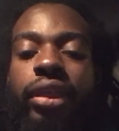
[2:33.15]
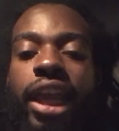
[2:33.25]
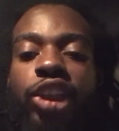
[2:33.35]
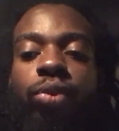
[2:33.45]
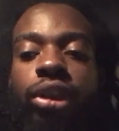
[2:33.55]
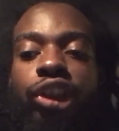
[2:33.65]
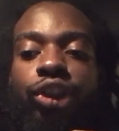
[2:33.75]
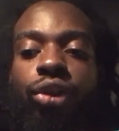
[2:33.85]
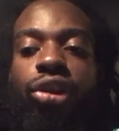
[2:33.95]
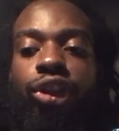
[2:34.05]
that's what
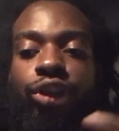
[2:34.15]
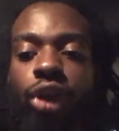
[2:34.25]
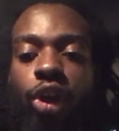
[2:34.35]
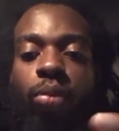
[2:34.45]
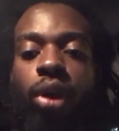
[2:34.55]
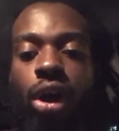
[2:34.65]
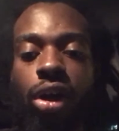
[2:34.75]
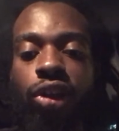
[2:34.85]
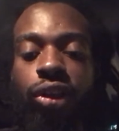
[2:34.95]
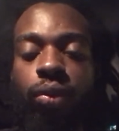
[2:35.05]
str the struggle
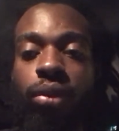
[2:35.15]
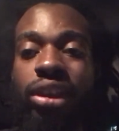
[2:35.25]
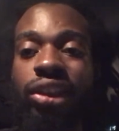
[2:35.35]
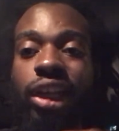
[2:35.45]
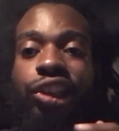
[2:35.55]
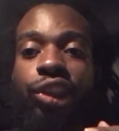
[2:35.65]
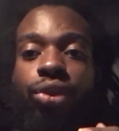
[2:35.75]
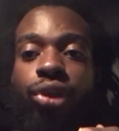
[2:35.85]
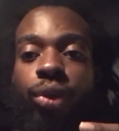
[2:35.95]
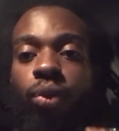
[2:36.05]
bars, when it's
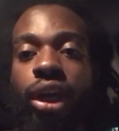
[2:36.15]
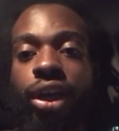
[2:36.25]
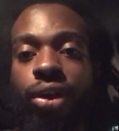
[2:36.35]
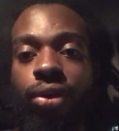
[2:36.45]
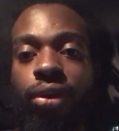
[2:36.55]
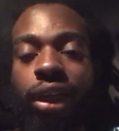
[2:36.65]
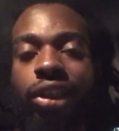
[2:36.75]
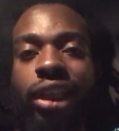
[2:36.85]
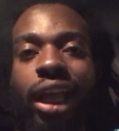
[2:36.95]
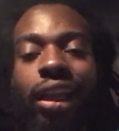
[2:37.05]
executed well, and
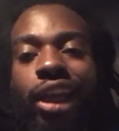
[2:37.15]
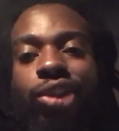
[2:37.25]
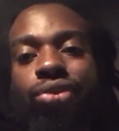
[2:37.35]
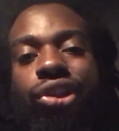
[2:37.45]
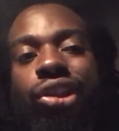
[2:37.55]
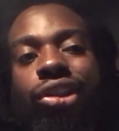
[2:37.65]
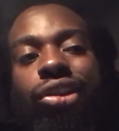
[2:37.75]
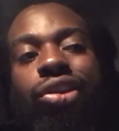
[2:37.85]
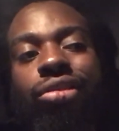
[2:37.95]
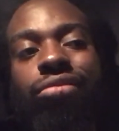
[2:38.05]
it's not like you
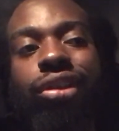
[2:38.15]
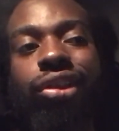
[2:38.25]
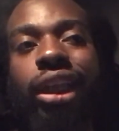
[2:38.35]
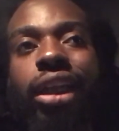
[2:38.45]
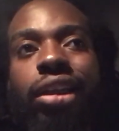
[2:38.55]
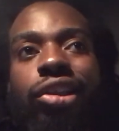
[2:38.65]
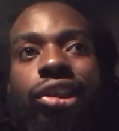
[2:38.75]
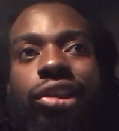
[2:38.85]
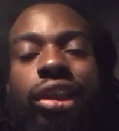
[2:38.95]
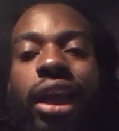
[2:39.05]
just saying it
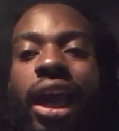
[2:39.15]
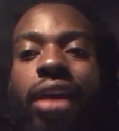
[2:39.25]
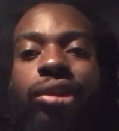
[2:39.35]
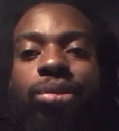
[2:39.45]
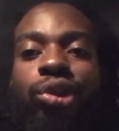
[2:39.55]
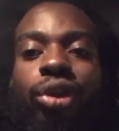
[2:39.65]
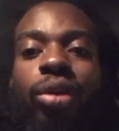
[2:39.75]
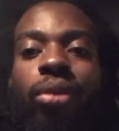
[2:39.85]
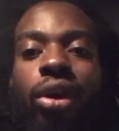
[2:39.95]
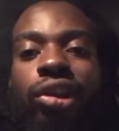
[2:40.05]
just to have some
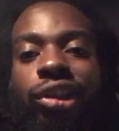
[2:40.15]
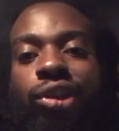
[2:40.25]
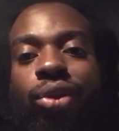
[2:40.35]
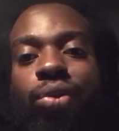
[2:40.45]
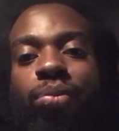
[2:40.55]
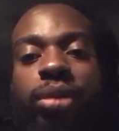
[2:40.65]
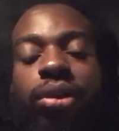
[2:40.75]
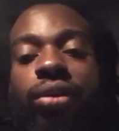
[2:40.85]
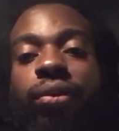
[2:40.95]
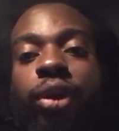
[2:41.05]
struggle bars just so people
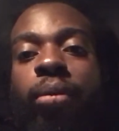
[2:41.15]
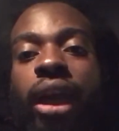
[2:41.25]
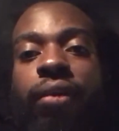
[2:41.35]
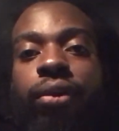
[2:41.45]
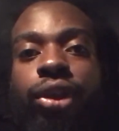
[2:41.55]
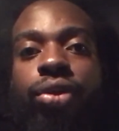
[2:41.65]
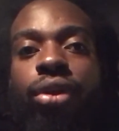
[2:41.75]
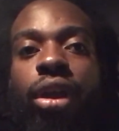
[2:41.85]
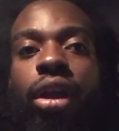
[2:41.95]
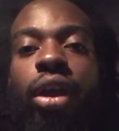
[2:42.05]
can feel bad for you.
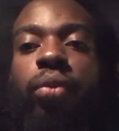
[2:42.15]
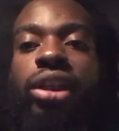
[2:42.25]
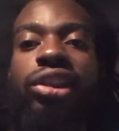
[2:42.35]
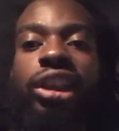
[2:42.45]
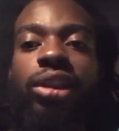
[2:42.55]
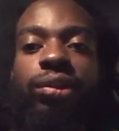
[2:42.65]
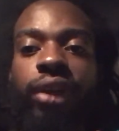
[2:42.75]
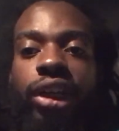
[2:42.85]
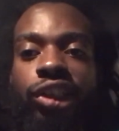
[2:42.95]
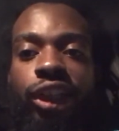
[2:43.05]
When it seems
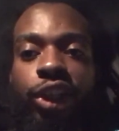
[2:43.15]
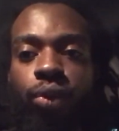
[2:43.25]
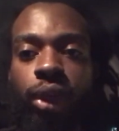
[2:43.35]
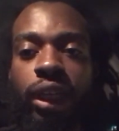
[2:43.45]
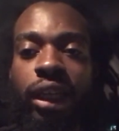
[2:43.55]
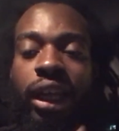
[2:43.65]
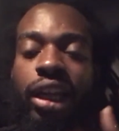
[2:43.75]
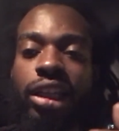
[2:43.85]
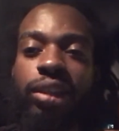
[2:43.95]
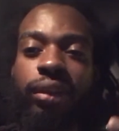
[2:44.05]
very genuine
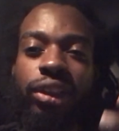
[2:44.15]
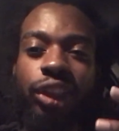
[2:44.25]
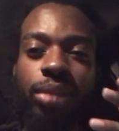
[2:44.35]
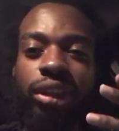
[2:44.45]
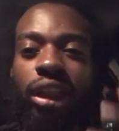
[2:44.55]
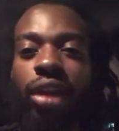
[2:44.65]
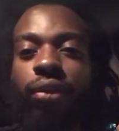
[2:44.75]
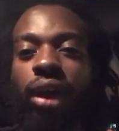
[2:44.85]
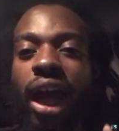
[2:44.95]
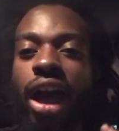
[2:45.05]
and it seems
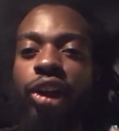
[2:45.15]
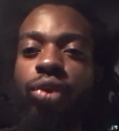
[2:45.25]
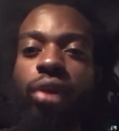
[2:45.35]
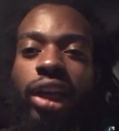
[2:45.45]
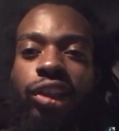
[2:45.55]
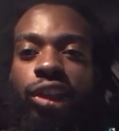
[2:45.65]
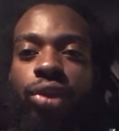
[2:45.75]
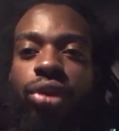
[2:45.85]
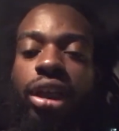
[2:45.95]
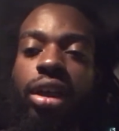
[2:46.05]
clever how you
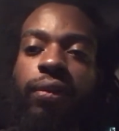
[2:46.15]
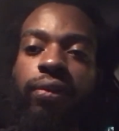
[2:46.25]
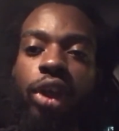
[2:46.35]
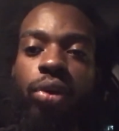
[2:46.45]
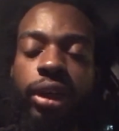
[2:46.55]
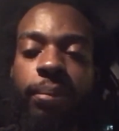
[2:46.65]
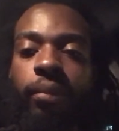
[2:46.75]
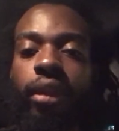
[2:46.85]
execute it and flow it,